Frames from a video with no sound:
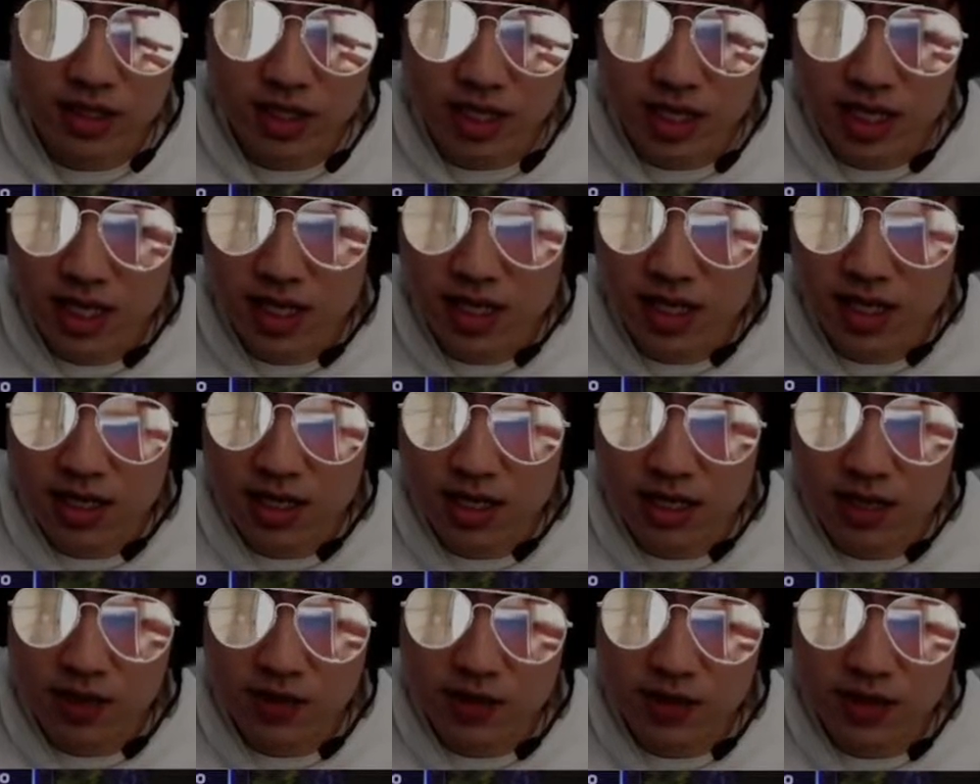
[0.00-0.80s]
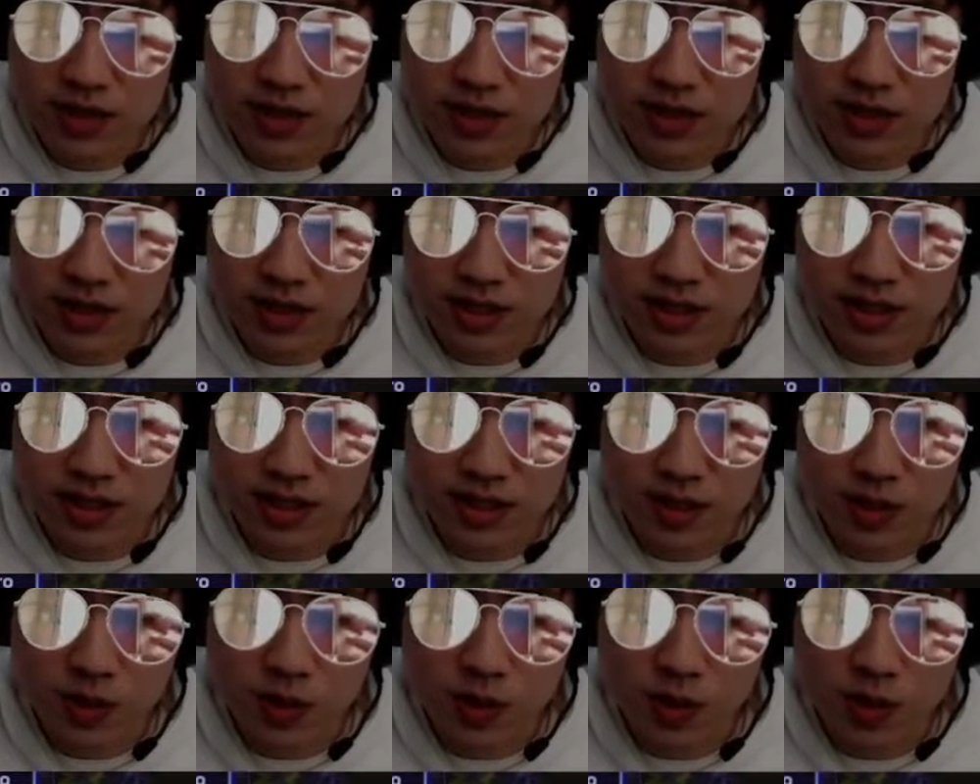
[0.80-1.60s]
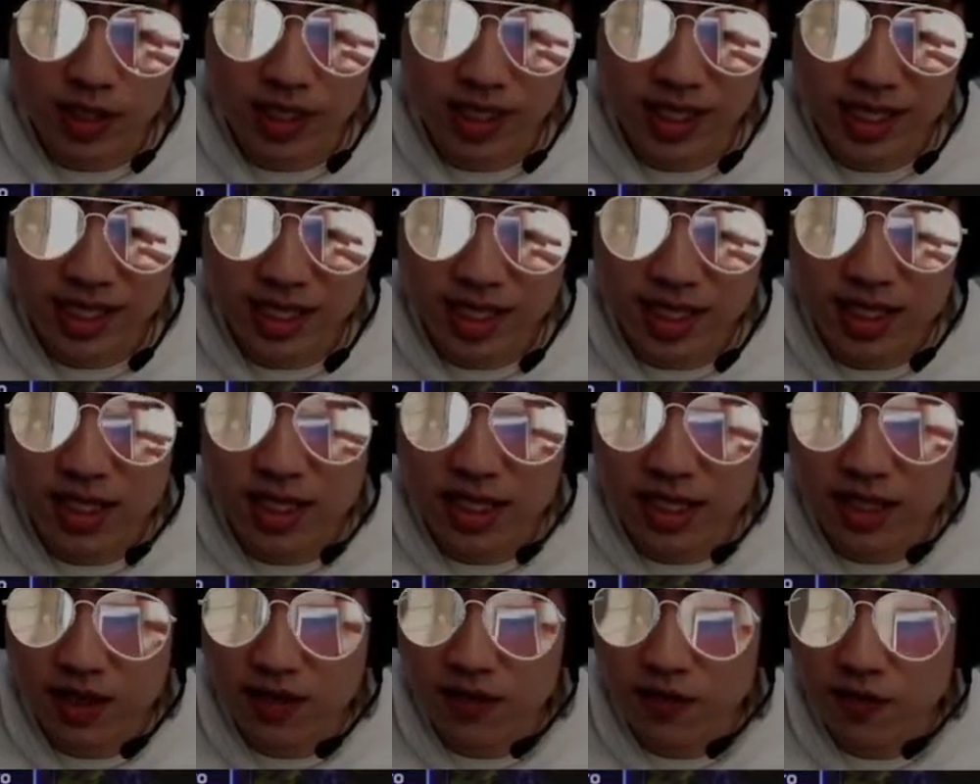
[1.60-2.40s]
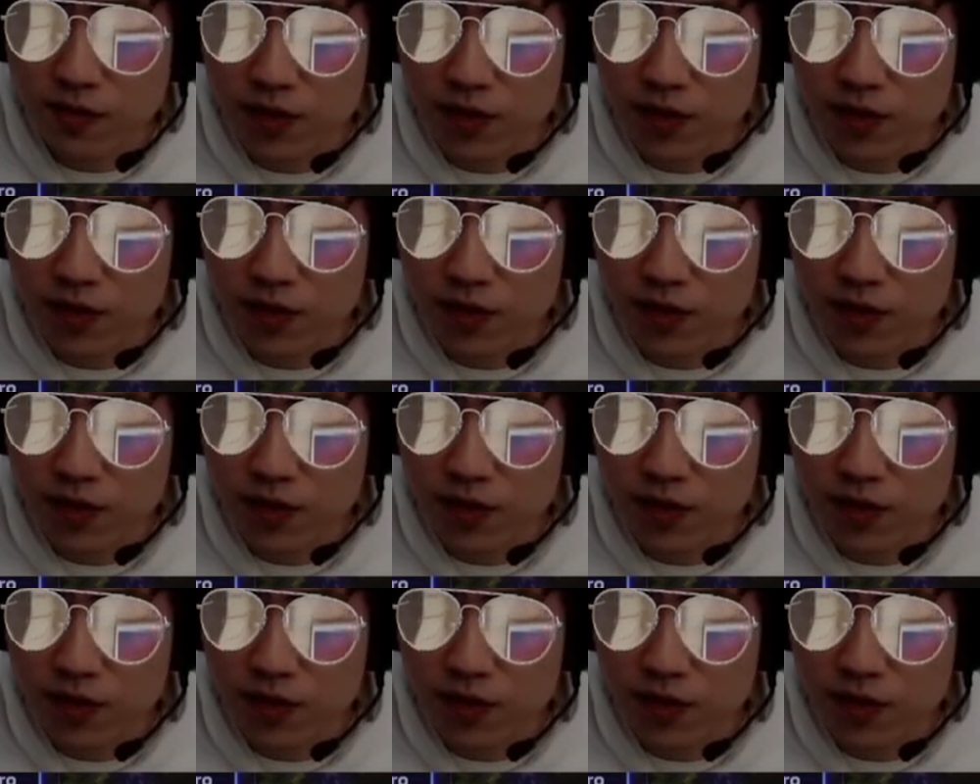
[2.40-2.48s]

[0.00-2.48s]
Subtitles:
ding increases your healing